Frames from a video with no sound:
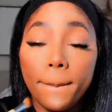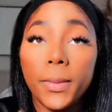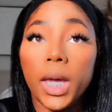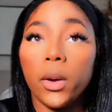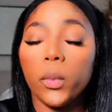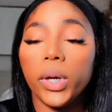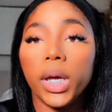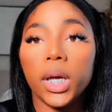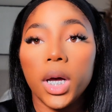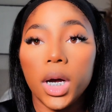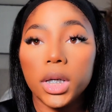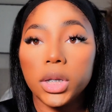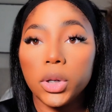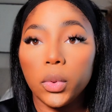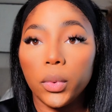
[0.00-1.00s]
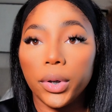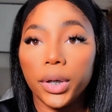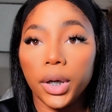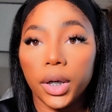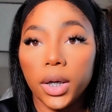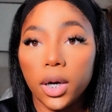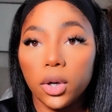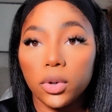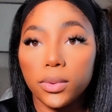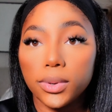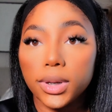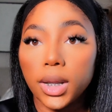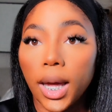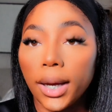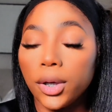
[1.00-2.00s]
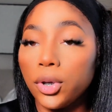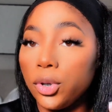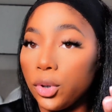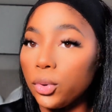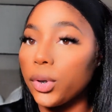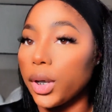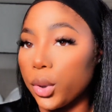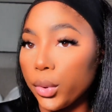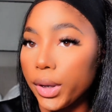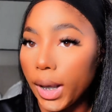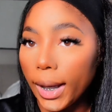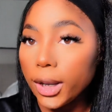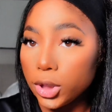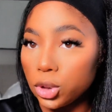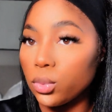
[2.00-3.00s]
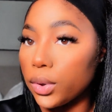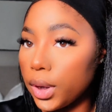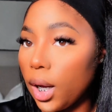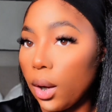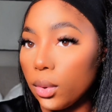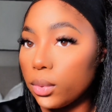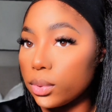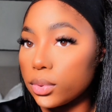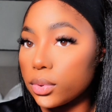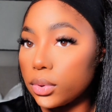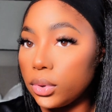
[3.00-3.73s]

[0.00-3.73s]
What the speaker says: And with contouring your nose, like, you can create you a nose.